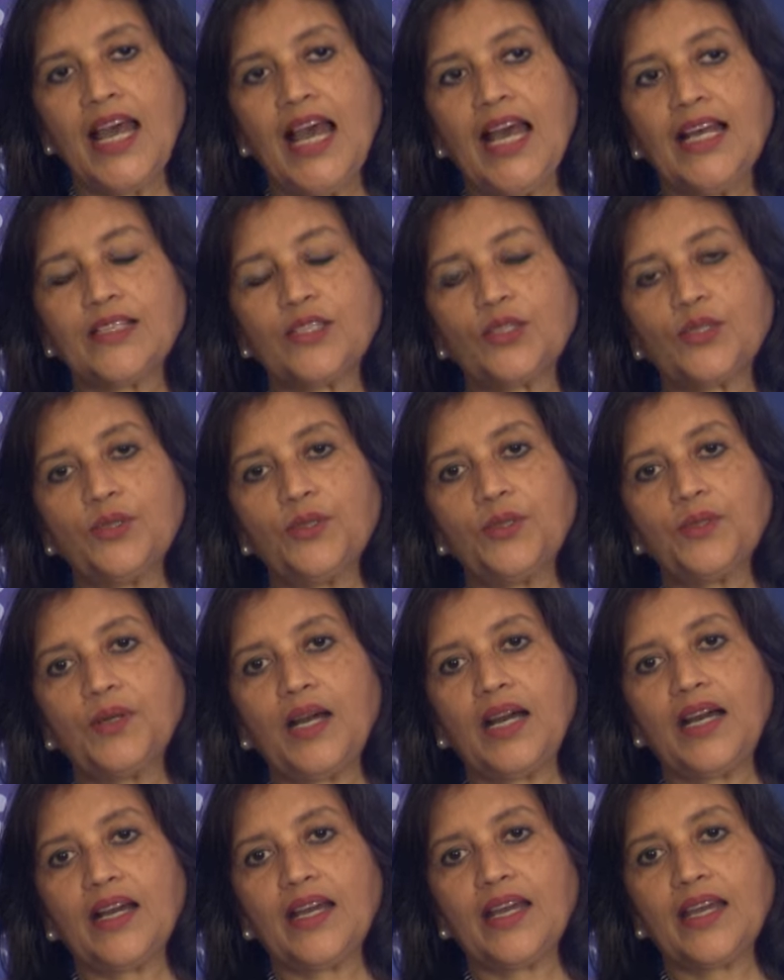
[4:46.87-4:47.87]
And so
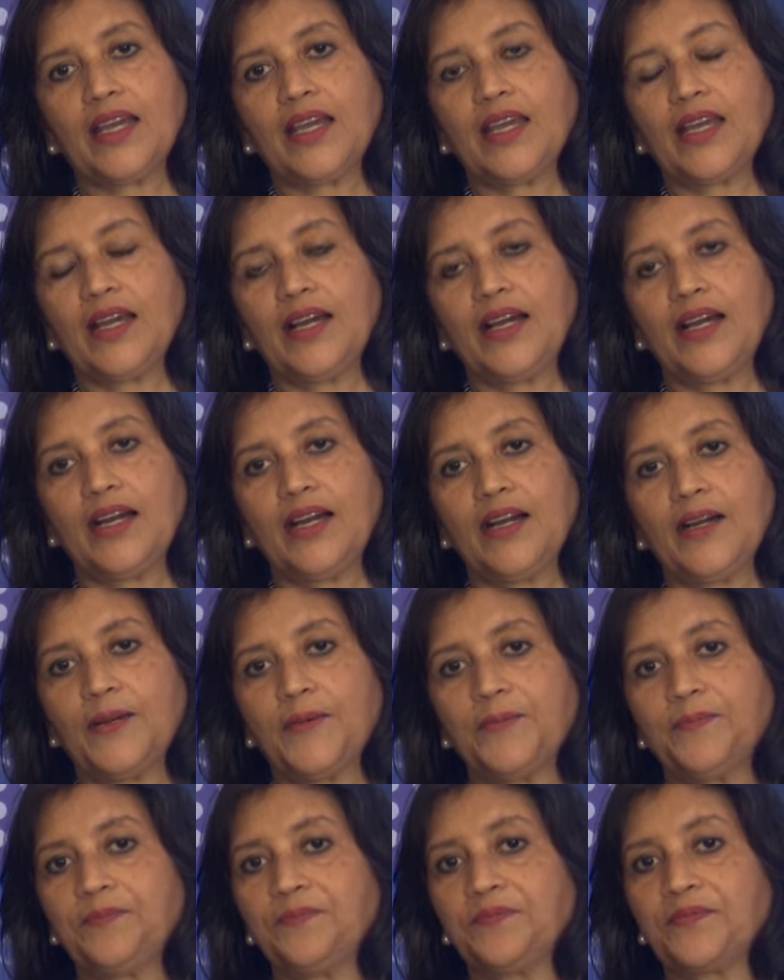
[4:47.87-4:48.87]

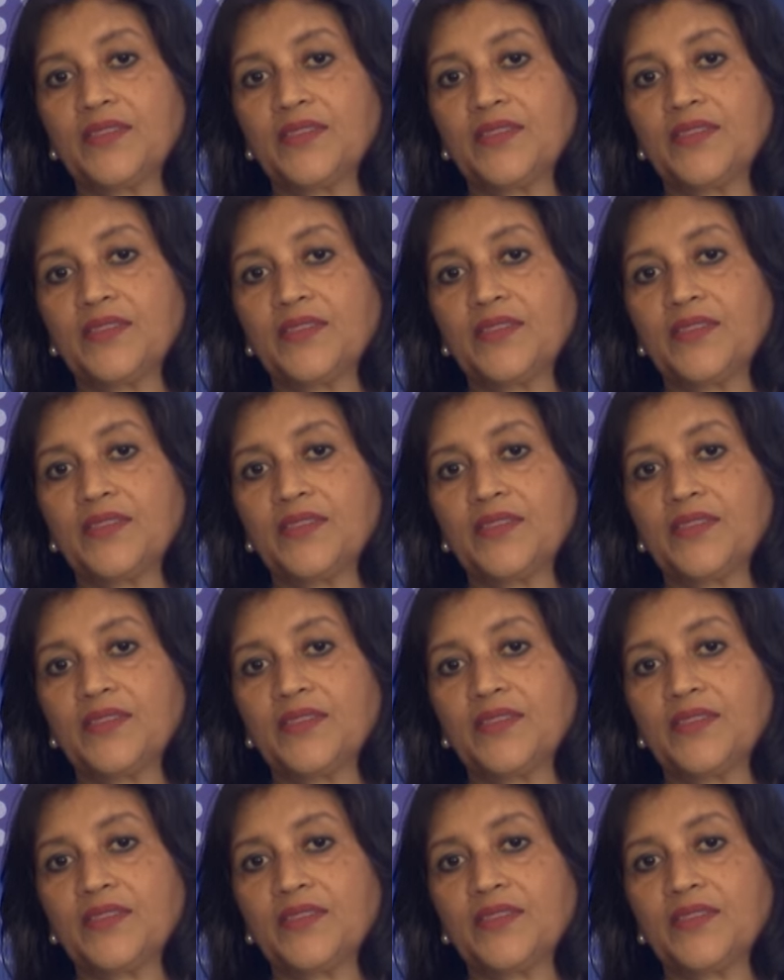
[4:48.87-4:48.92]
I,